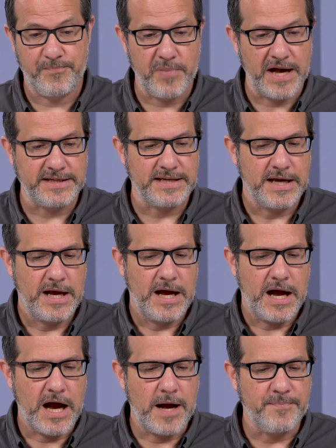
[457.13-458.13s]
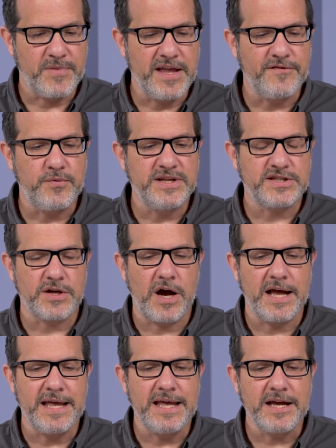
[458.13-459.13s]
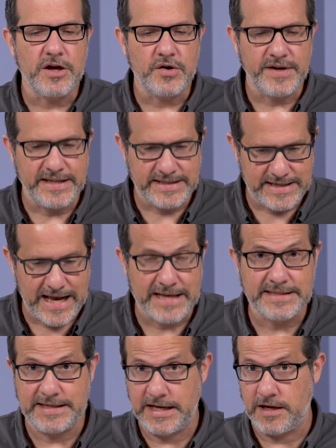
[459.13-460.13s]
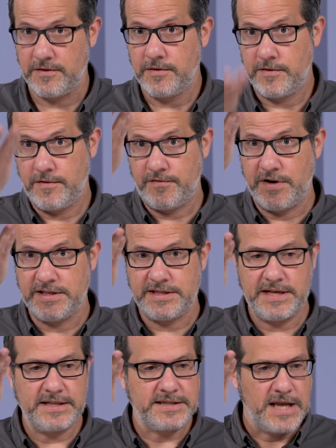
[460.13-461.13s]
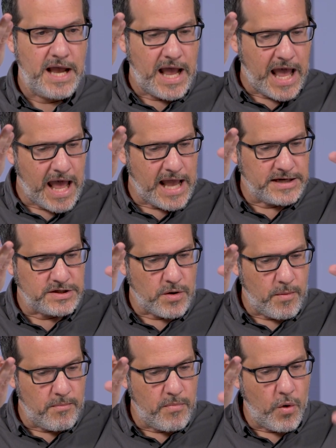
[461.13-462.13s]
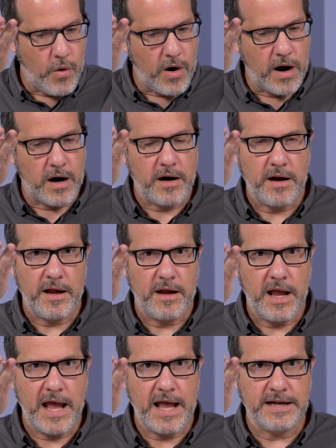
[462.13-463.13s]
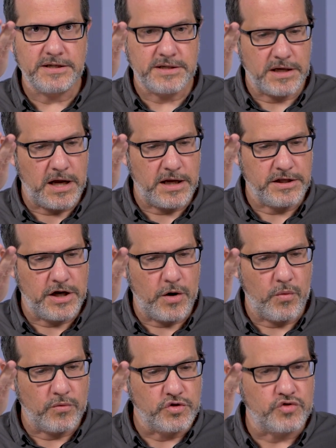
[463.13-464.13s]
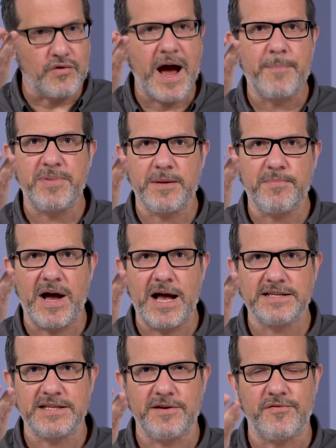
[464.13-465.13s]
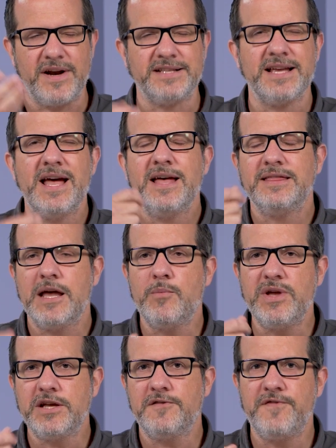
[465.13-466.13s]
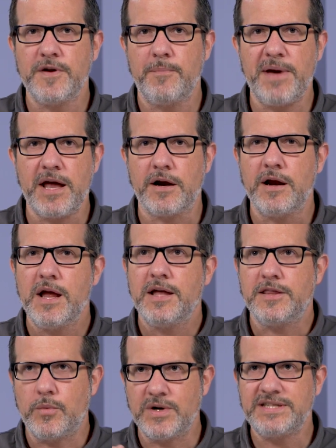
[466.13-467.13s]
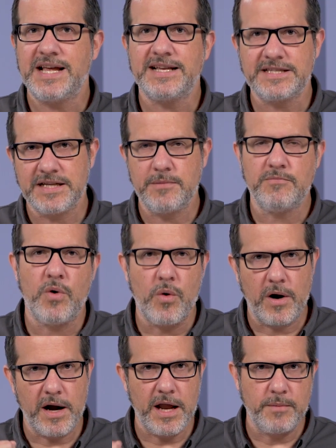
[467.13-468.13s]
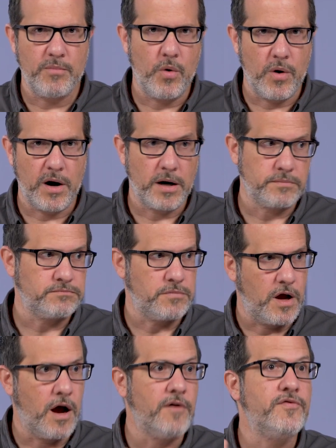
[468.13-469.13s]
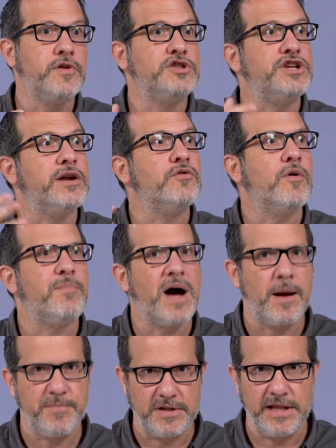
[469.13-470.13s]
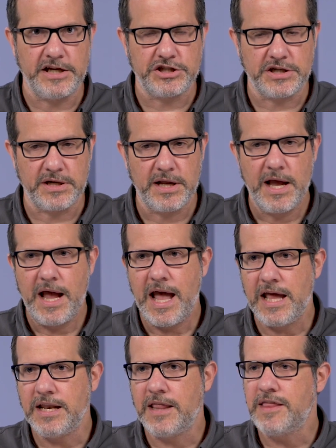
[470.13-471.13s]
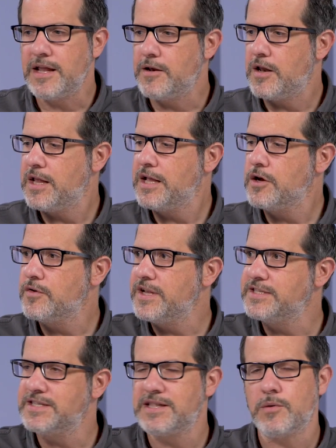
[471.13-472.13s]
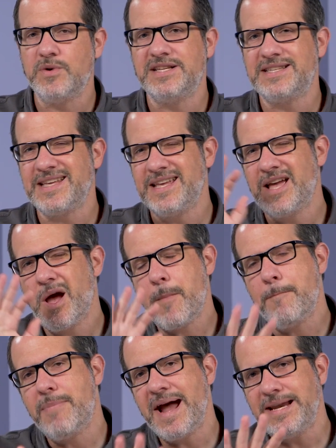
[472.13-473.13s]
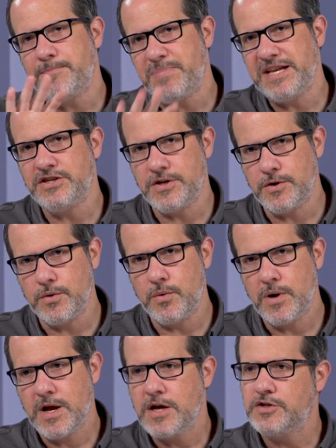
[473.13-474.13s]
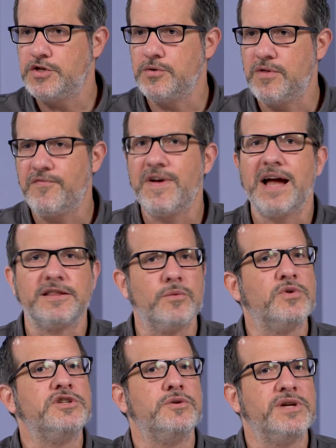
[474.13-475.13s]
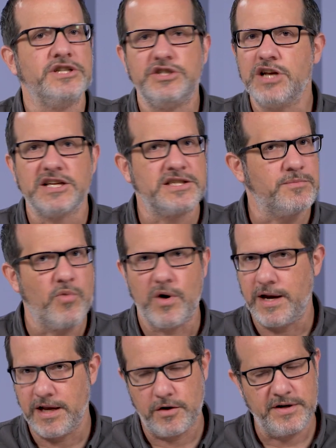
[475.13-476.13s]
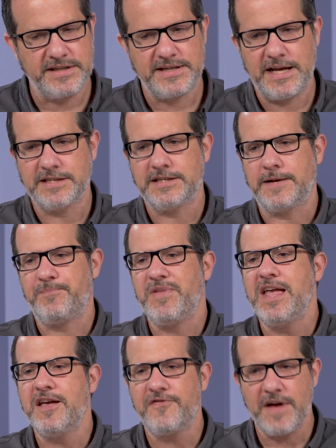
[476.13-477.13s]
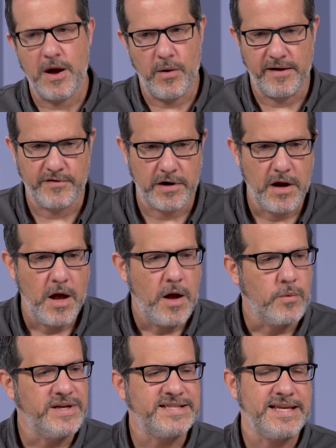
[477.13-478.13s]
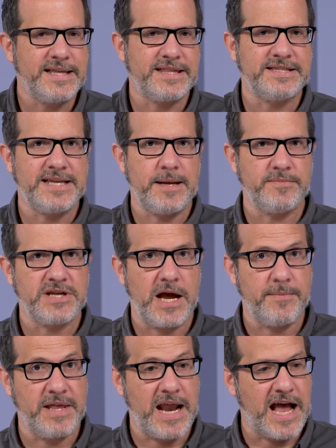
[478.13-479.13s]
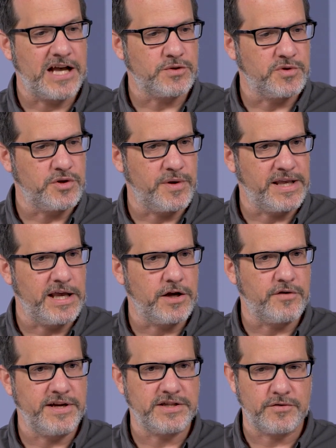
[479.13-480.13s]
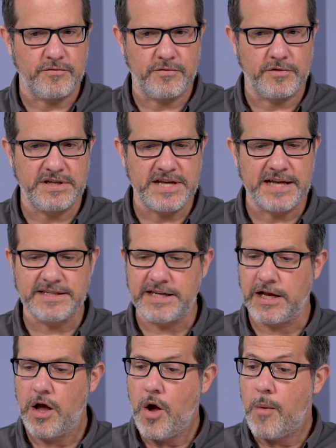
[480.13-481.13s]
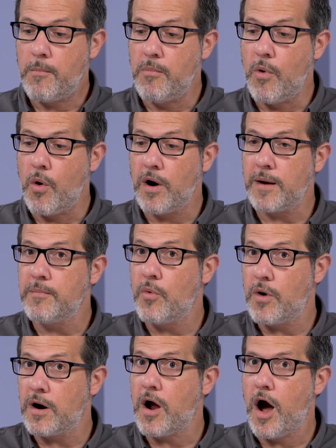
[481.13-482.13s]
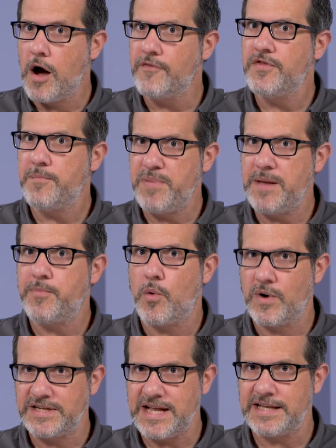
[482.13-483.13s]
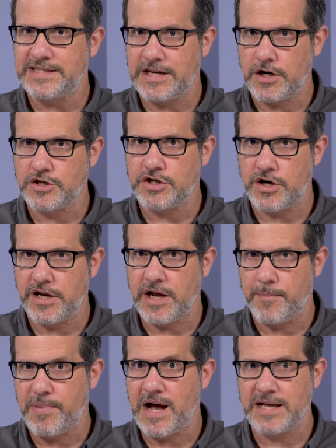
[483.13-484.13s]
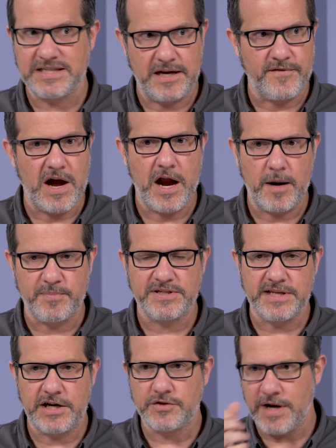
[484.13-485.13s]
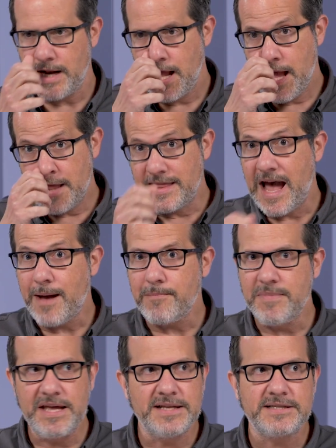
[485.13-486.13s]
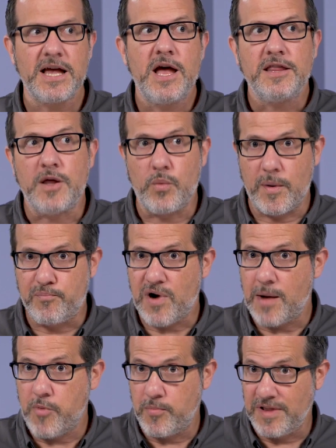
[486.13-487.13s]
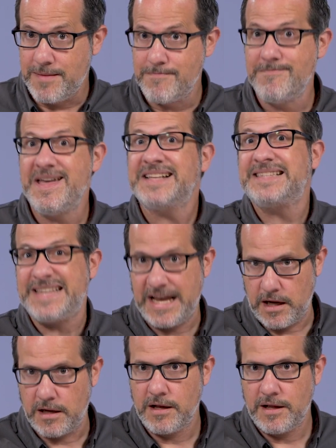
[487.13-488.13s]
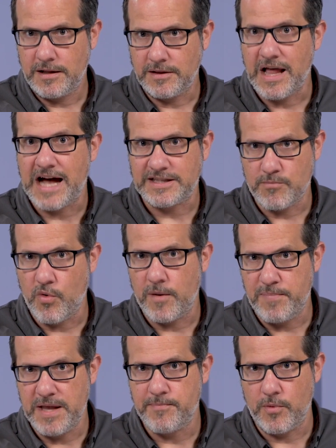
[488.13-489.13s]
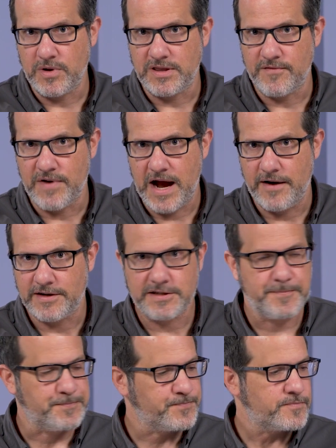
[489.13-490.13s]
But um, if we saw increased testing, for instance, and more and uh, you know dropping positive rates, then we could feel better that we're testing more and more of the general population, and then increases that we see might be due to the fact that we're doing just more increased testing. If, however, we see at the same time that as we're doing increased testing, more and more of the people we're testing are turning up positive, a higher percentage rate, that means that we're probably missing a lot more people with the virus.